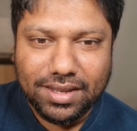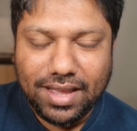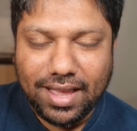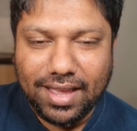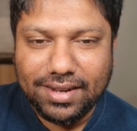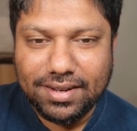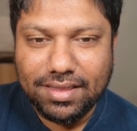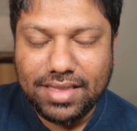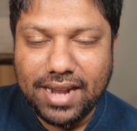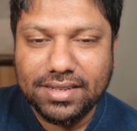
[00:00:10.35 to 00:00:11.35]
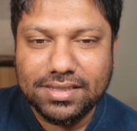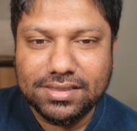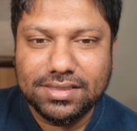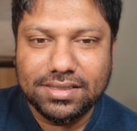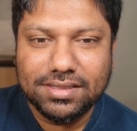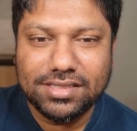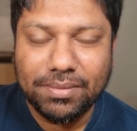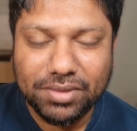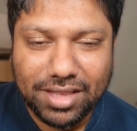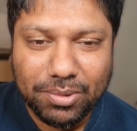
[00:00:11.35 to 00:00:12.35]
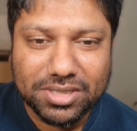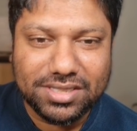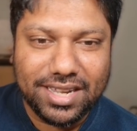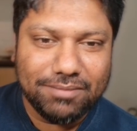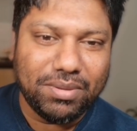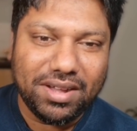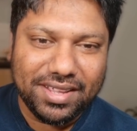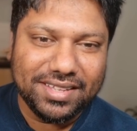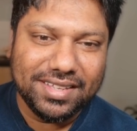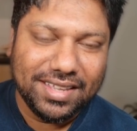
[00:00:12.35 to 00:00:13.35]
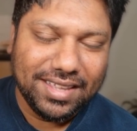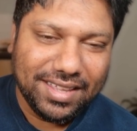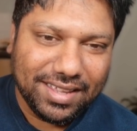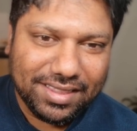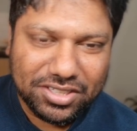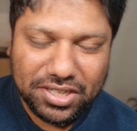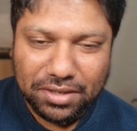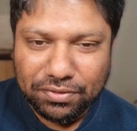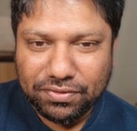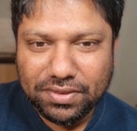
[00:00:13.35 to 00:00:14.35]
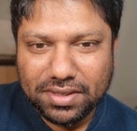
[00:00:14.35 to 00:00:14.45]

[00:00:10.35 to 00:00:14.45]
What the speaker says: and that is something that was said by the chief